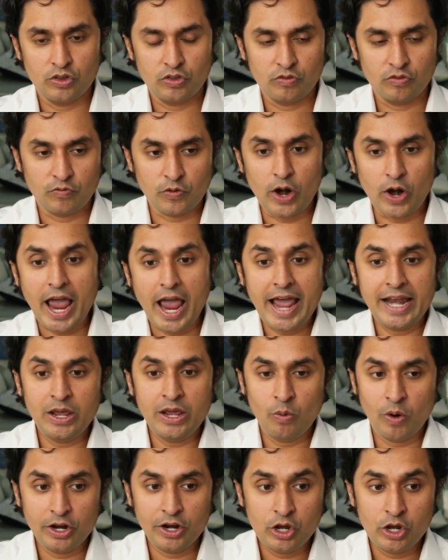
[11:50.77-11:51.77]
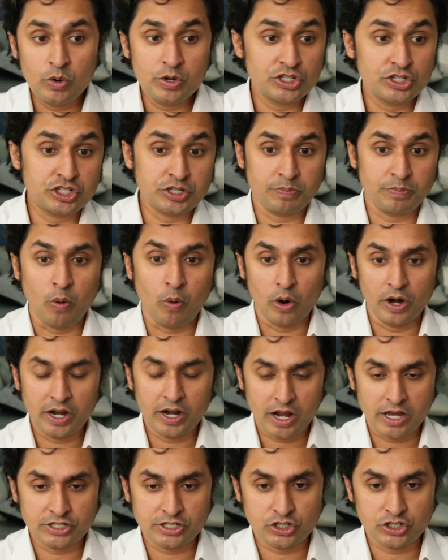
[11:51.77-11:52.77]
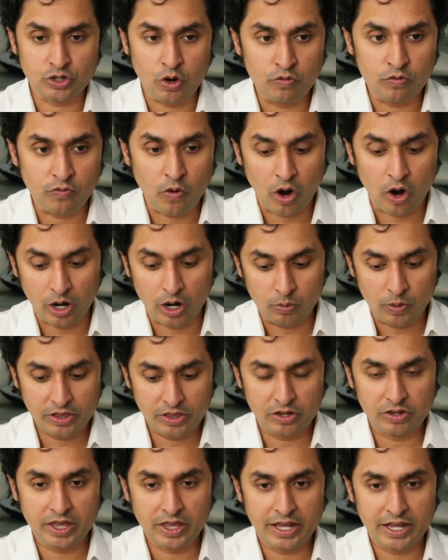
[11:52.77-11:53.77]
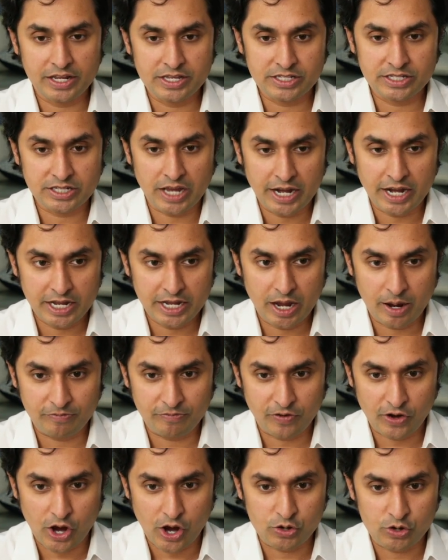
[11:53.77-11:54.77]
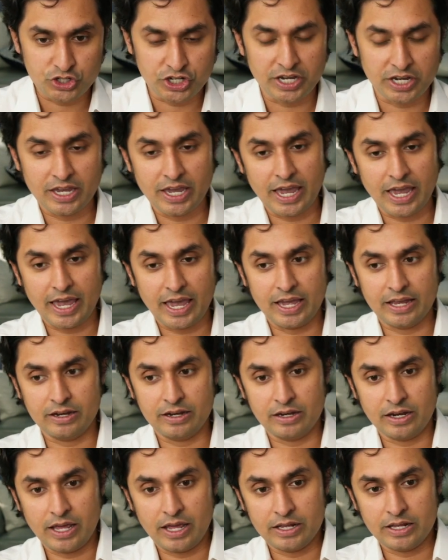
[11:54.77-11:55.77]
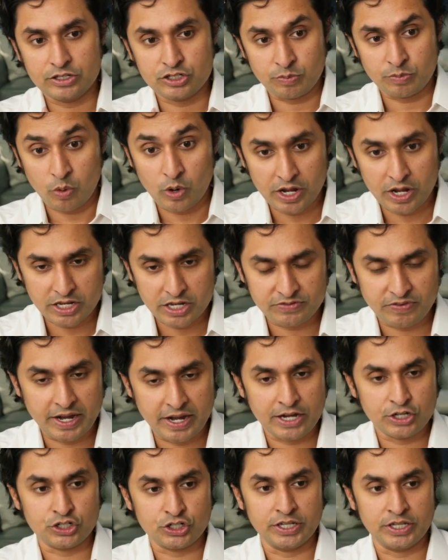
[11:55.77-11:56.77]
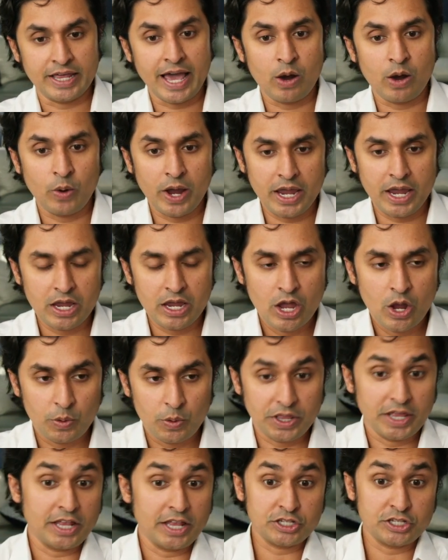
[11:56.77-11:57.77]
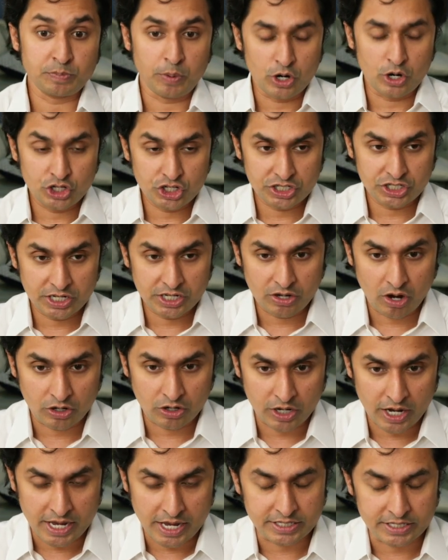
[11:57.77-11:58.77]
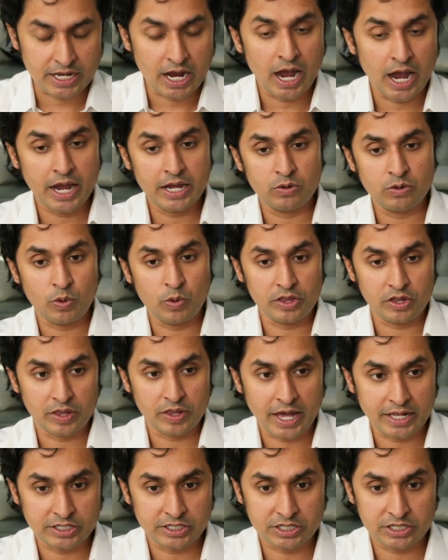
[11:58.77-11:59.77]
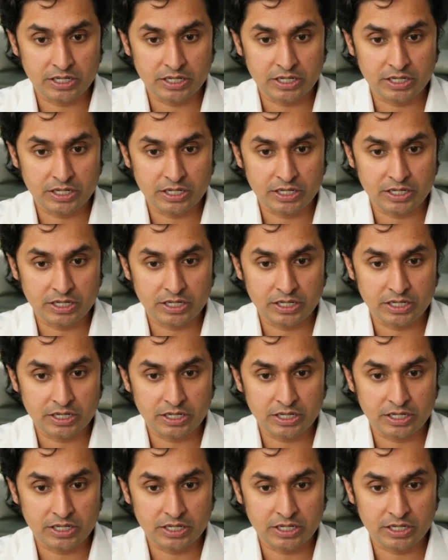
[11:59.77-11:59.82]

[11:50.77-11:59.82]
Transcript: for anyone who has supported us so far, whether that is signing up for coaching and supporting us financially that way, whether that's purchasing Dr. K's guide, whether that's